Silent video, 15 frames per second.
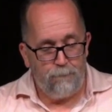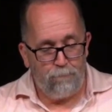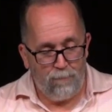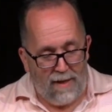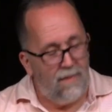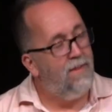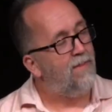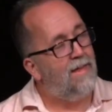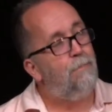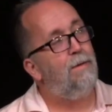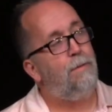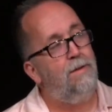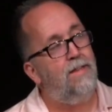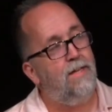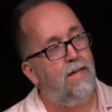I think that may
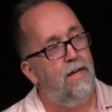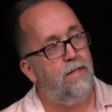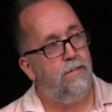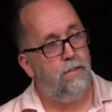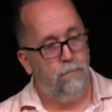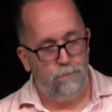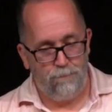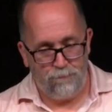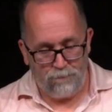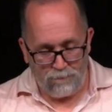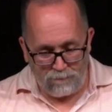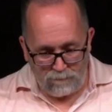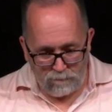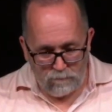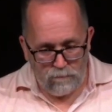be the case.
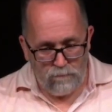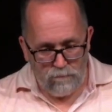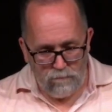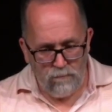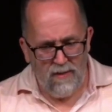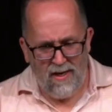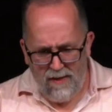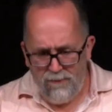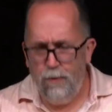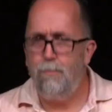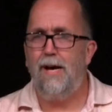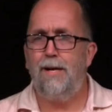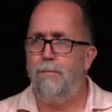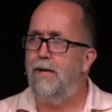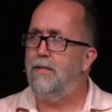And I feel
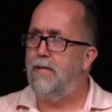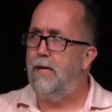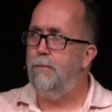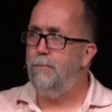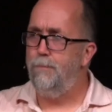bad about that.